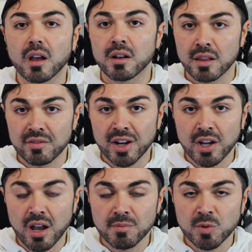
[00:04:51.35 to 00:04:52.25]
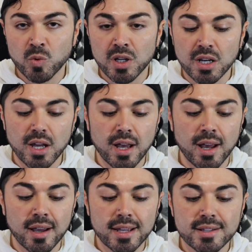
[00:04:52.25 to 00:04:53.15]
Another very common one
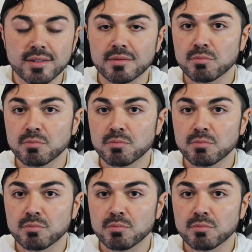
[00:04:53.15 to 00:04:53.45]
is